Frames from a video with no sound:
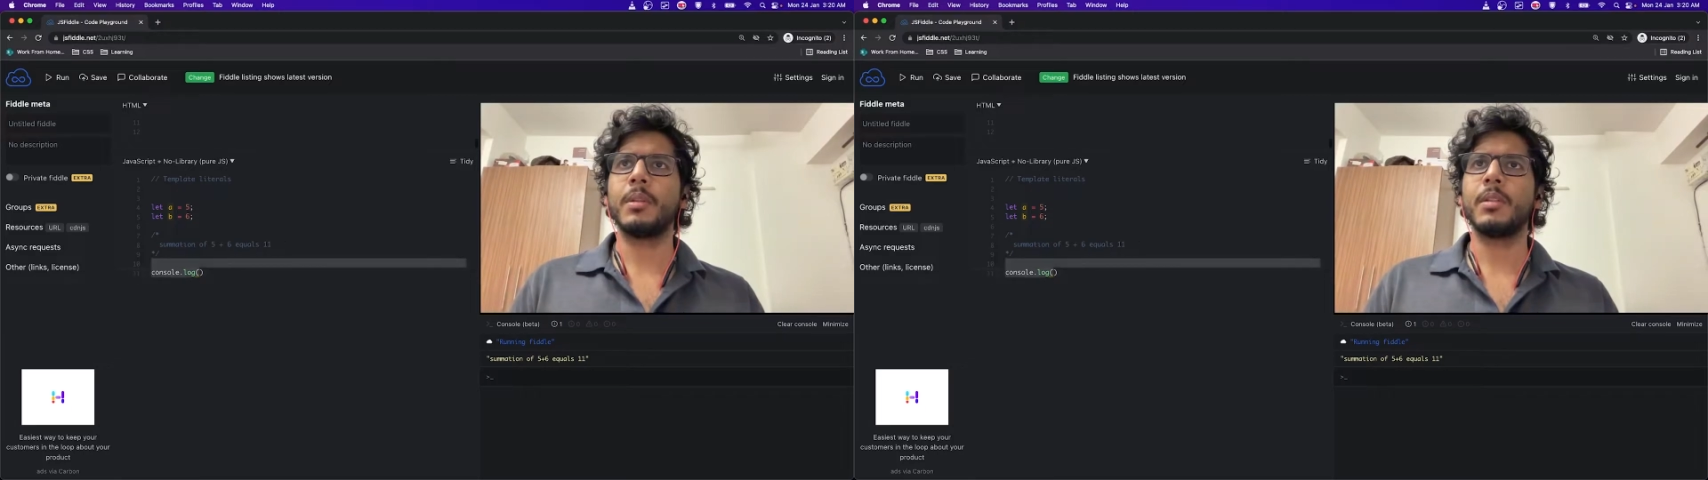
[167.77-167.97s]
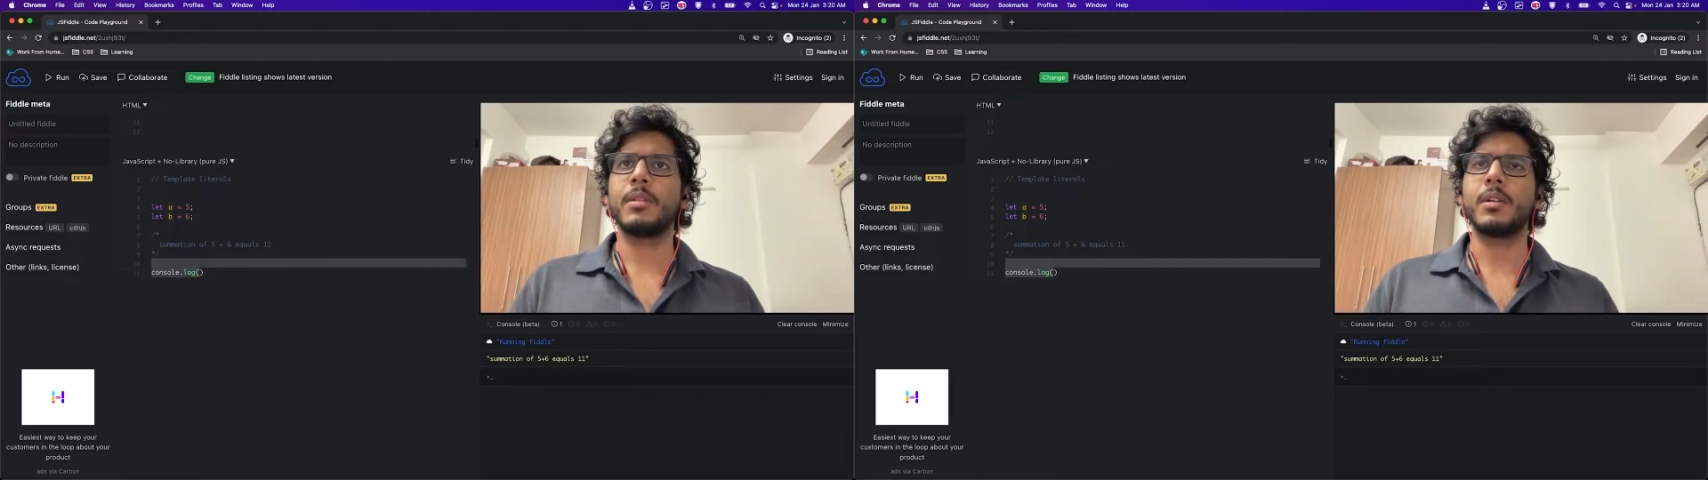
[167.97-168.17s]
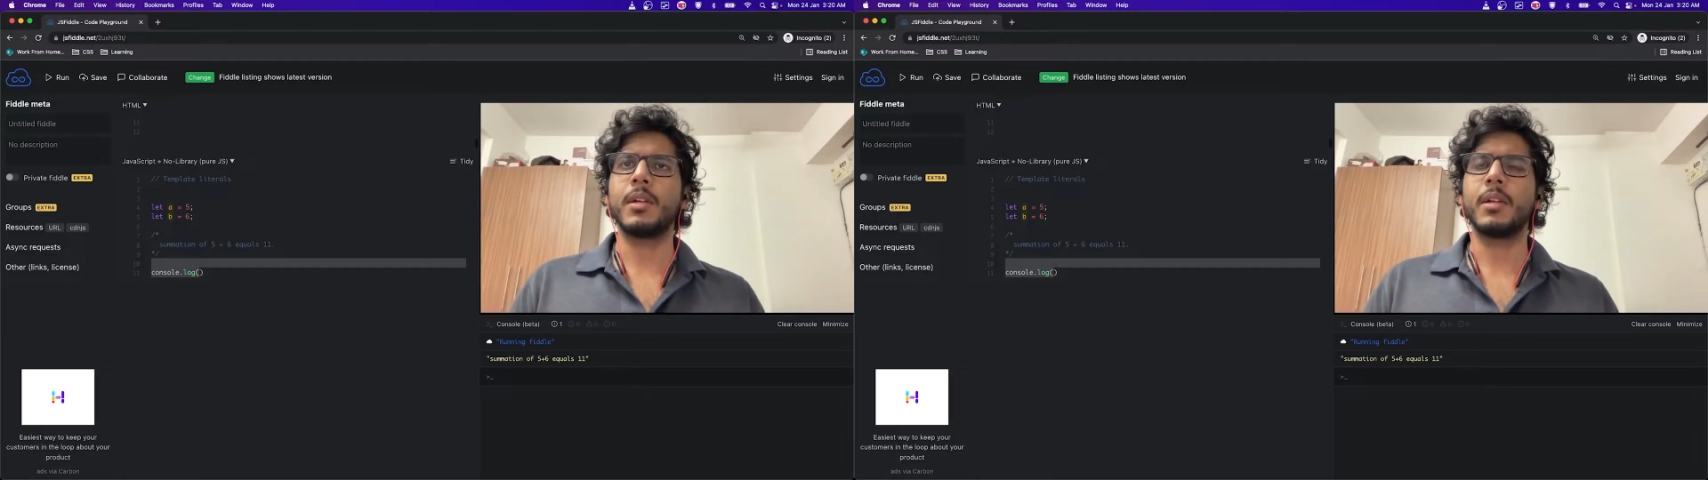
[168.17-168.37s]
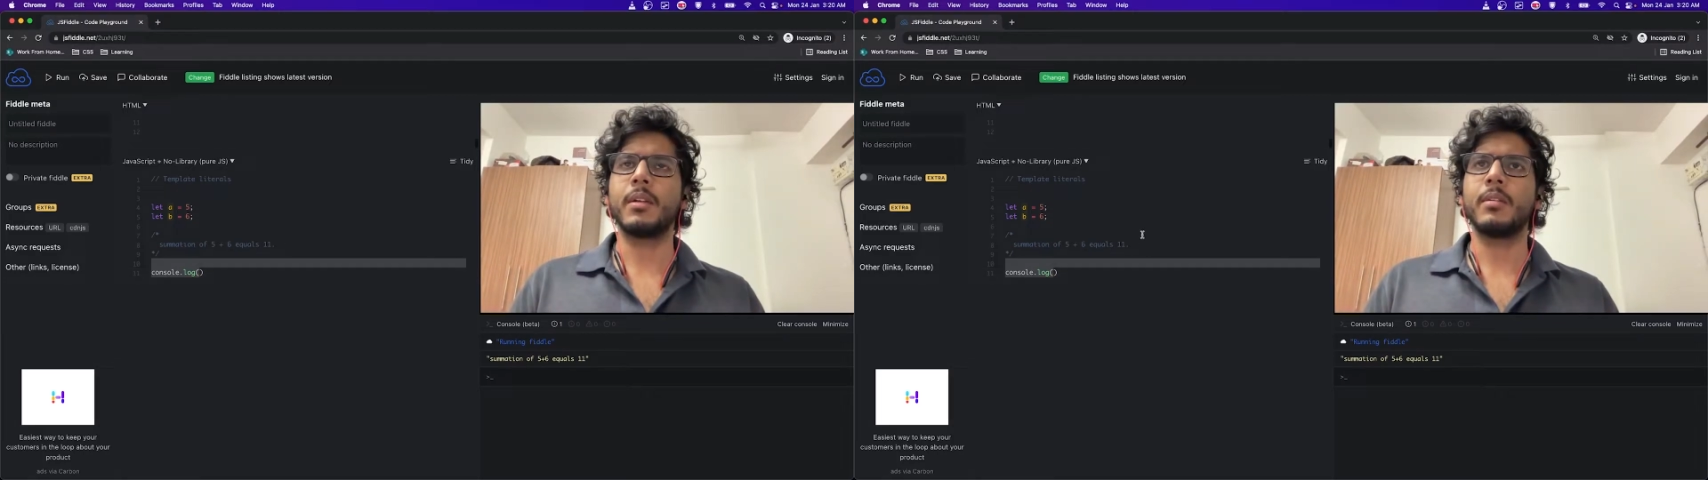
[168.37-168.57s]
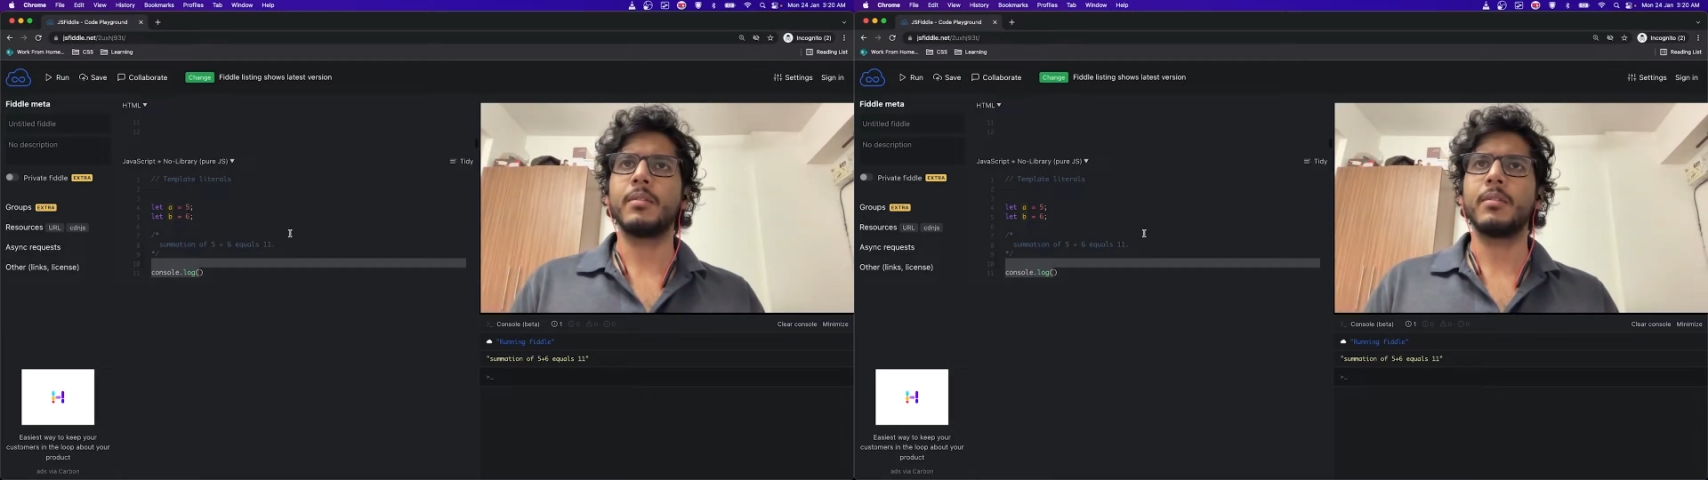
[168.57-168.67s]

the string,